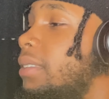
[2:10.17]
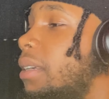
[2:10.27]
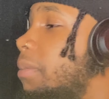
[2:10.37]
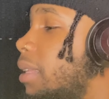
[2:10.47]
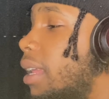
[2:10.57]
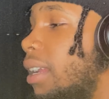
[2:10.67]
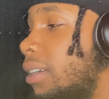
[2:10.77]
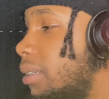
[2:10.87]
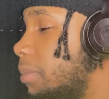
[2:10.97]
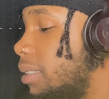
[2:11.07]
I'm glad I
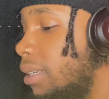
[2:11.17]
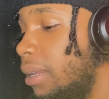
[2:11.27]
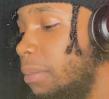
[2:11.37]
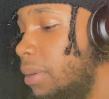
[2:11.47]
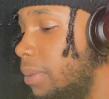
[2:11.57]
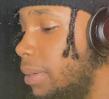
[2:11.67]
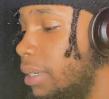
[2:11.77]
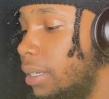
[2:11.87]
heard him say that, bro.